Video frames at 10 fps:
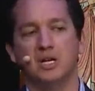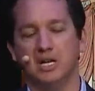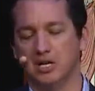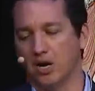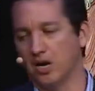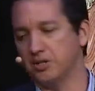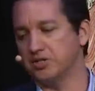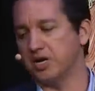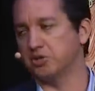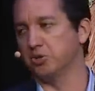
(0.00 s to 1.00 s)
in our
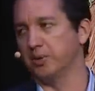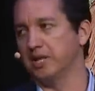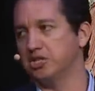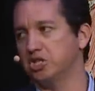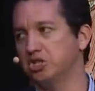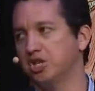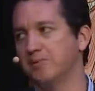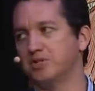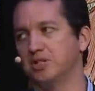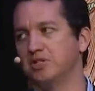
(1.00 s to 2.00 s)
sexual
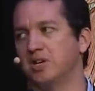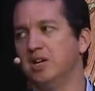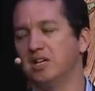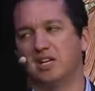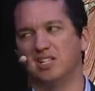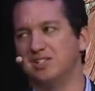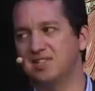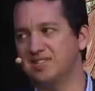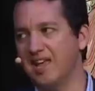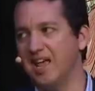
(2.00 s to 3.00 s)
relationships is
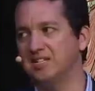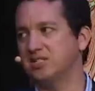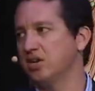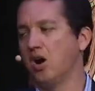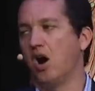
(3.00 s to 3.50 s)
consent,